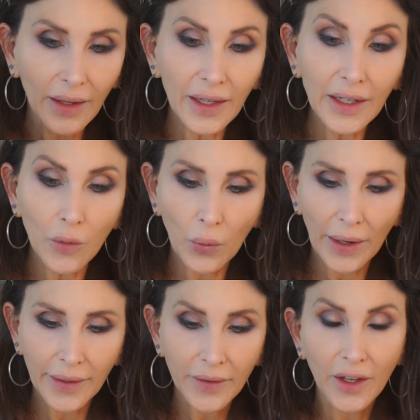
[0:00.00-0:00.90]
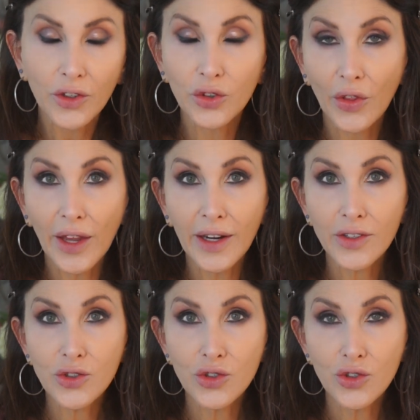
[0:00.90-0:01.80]
Anyway, so that
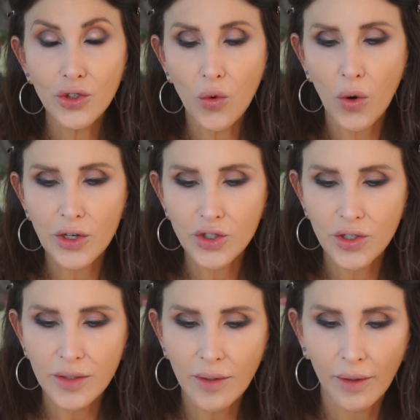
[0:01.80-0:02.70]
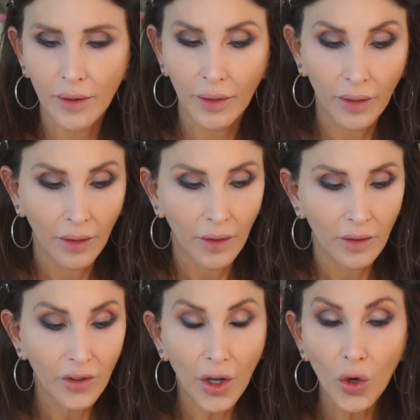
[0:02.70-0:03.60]
answers your question.
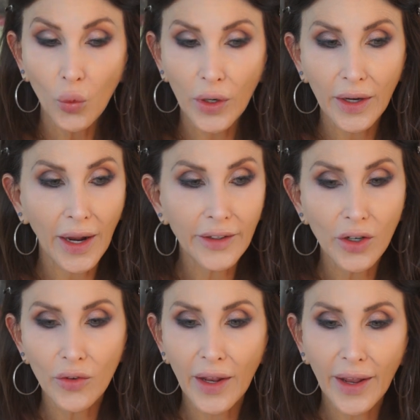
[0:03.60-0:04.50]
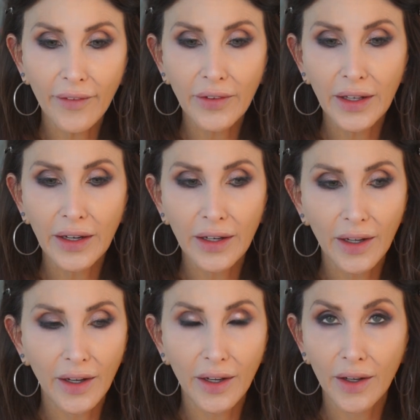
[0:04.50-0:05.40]
No, I don't have any
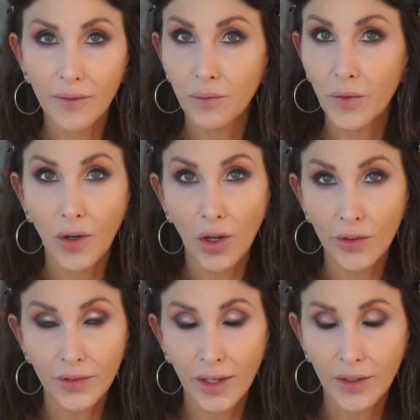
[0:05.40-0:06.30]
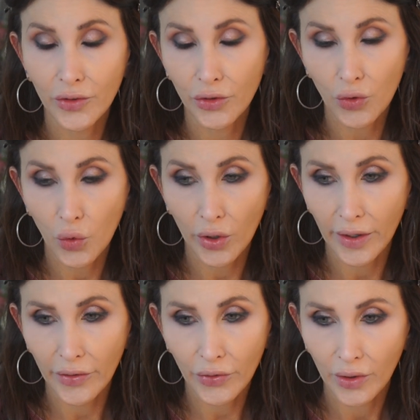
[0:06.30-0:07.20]
haunting
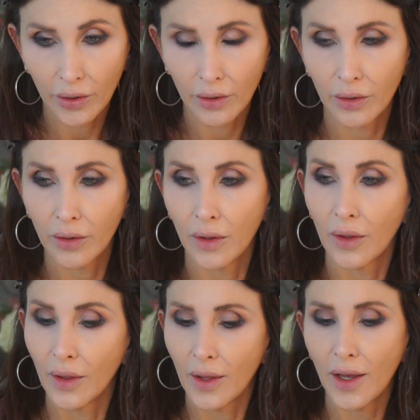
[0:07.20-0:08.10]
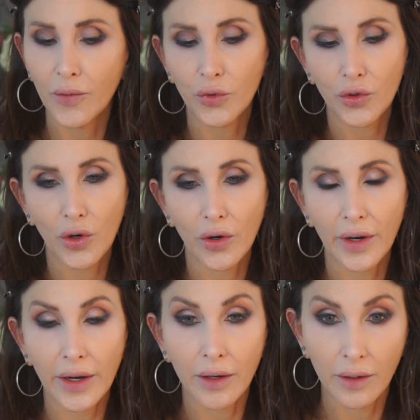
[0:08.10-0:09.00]
stories. I'm
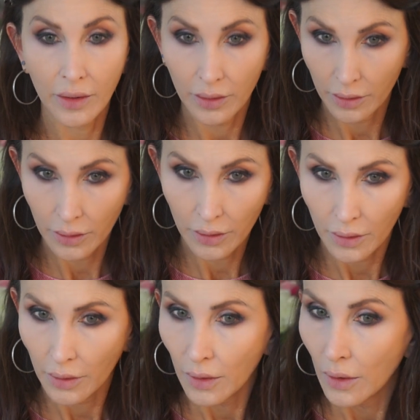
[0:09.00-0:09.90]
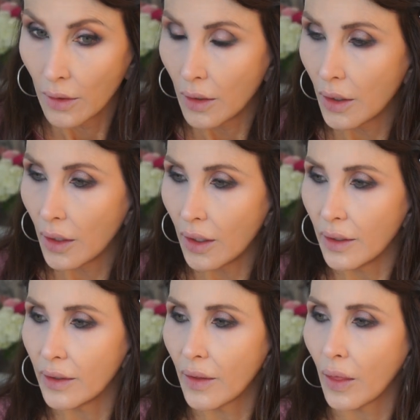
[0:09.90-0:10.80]
sorry. I